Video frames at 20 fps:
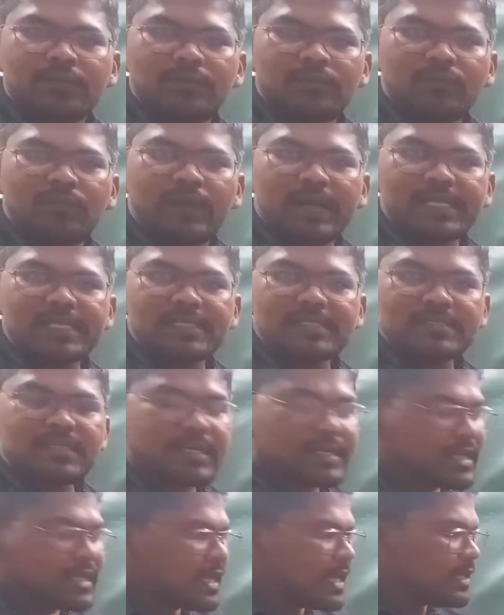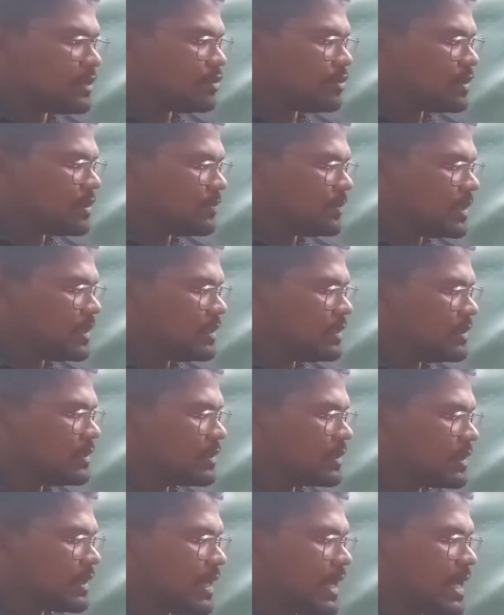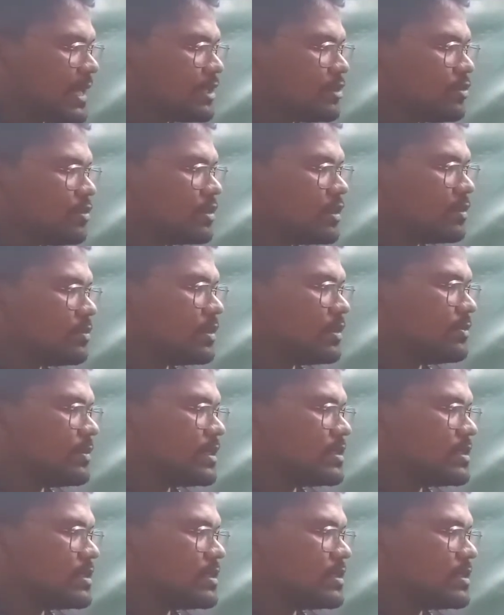What is the karyogamy? Karyogamy